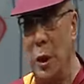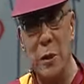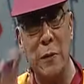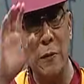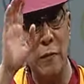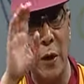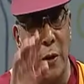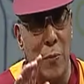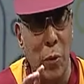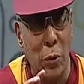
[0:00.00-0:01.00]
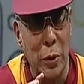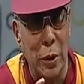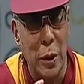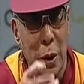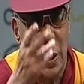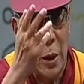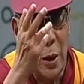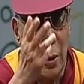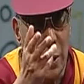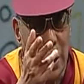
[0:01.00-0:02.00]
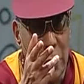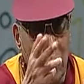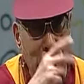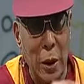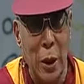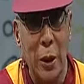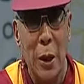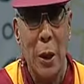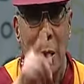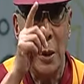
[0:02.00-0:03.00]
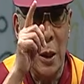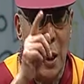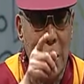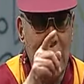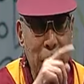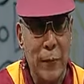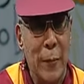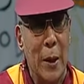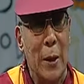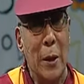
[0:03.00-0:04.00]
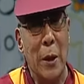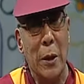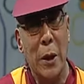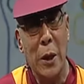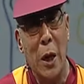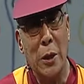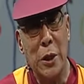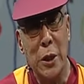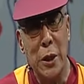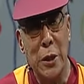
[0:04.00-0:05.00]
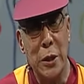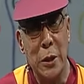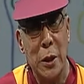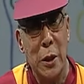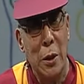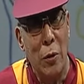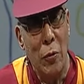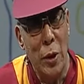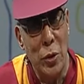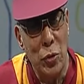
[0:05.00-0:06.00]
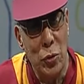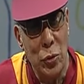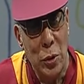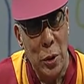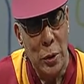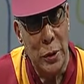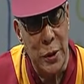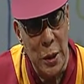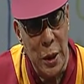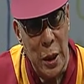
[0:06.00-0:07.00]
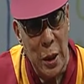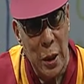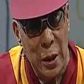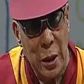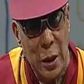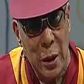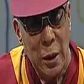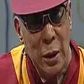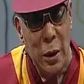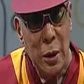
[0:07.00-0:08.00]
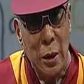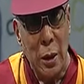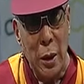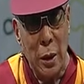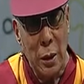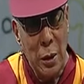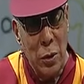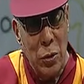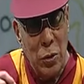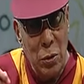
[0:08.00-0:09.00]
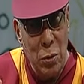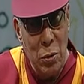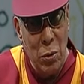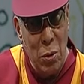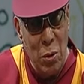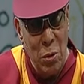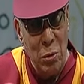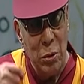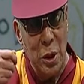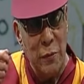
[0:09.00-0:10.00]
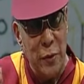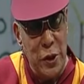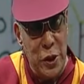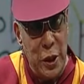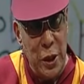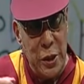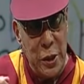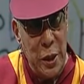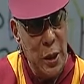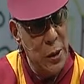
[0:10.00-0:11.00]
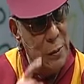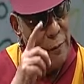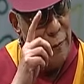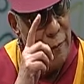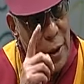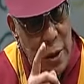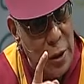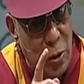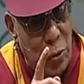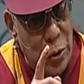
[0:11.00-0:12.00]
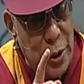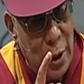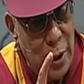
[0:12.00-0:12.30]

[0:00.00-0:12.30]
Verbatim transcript: This is very important. Now, that's one thing. Then, uh, the younger generation, when you study, uh, your own investigation is very crucial.